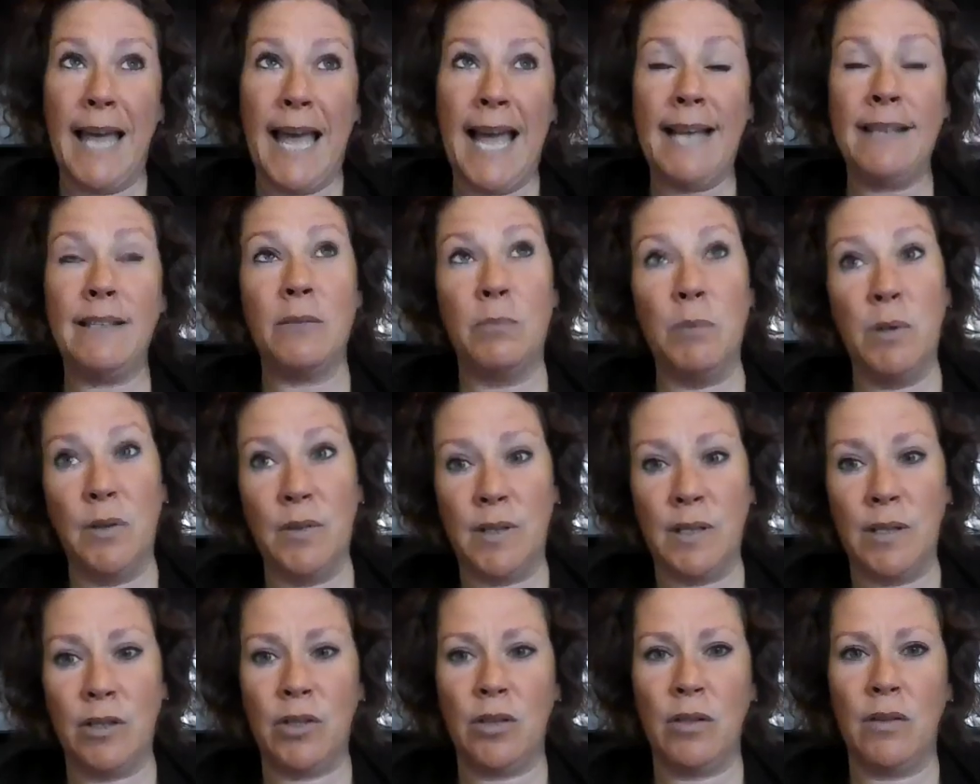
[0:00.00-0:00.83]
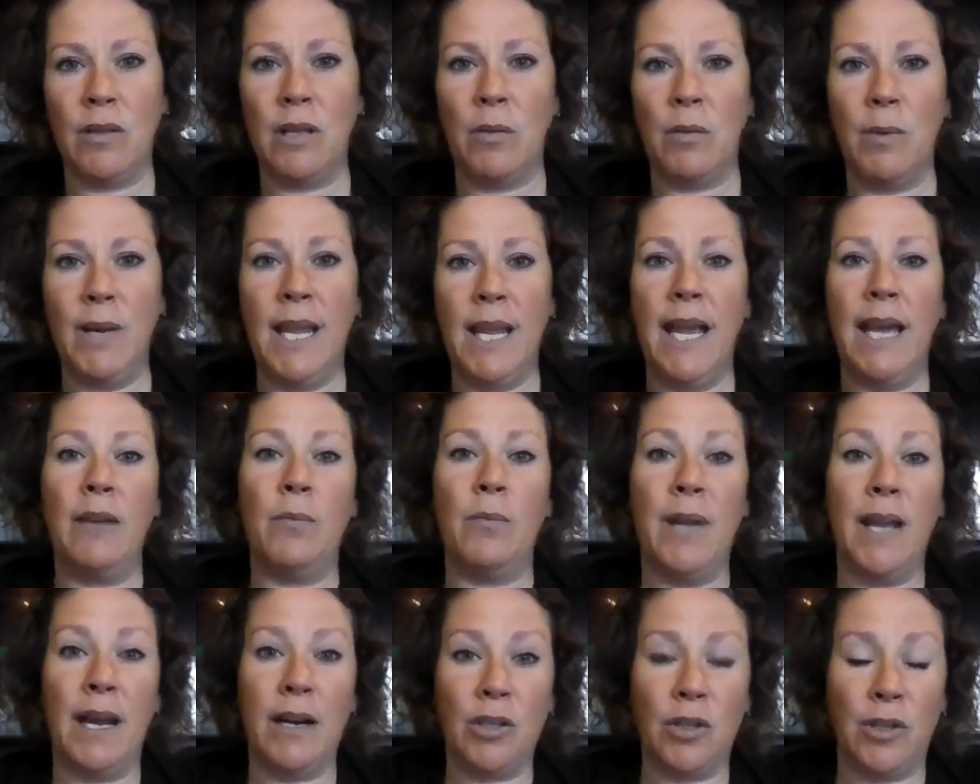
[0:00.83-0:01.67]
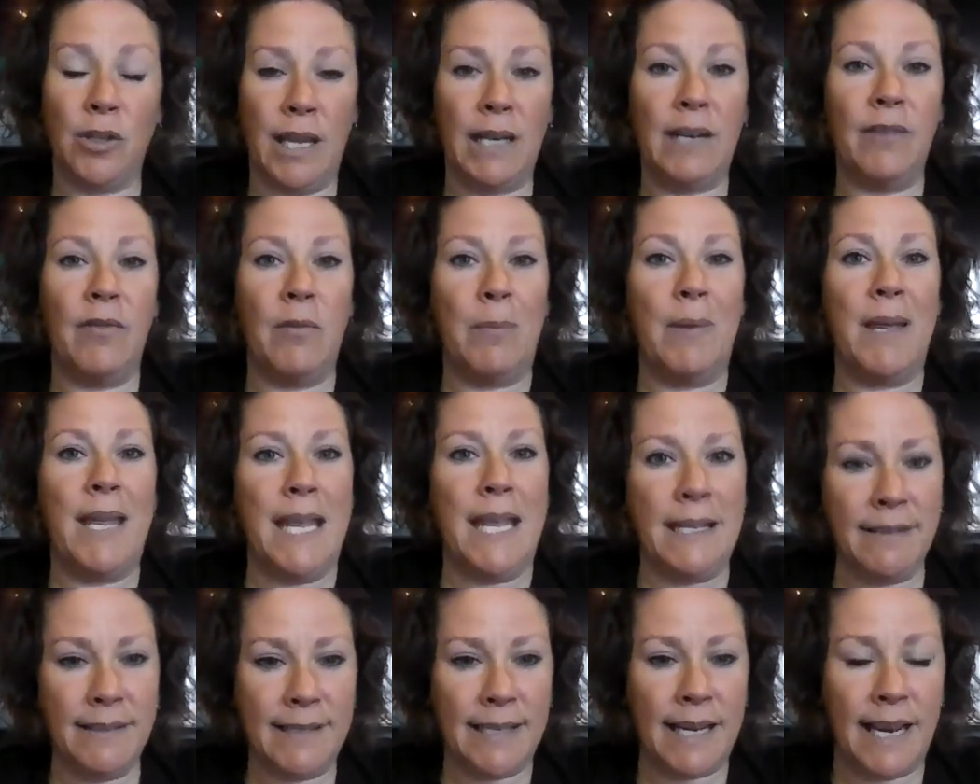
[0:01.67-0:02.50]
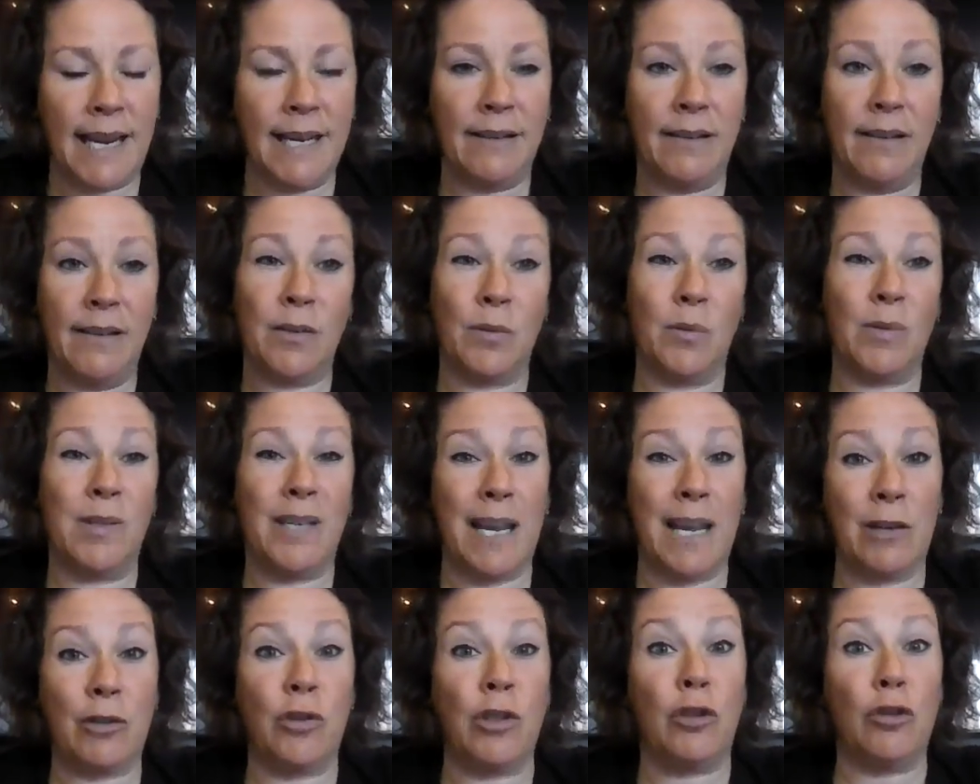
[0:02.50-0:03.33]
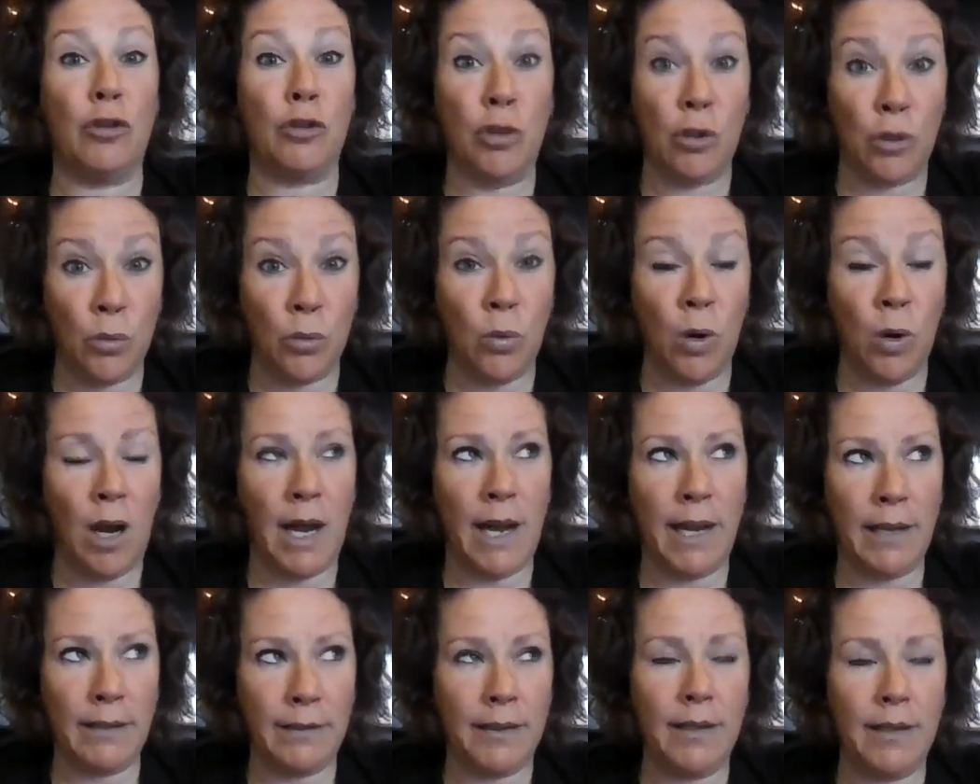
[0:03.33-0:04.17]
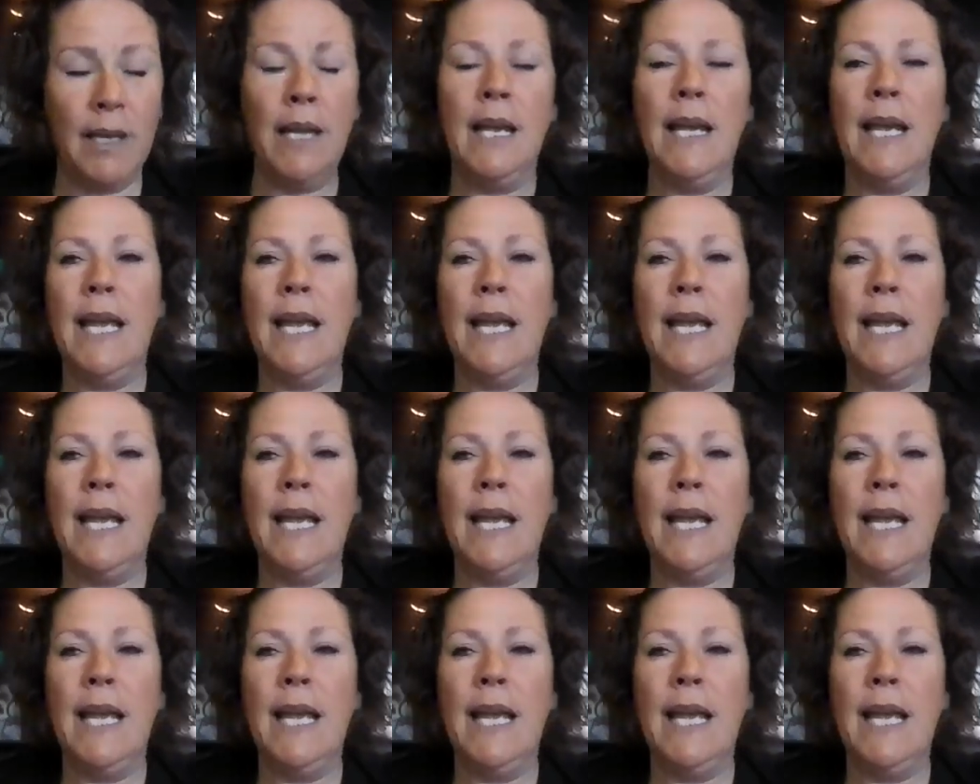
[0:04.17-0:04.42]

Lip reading: last musician that we actually had him inside because it was actually too hot.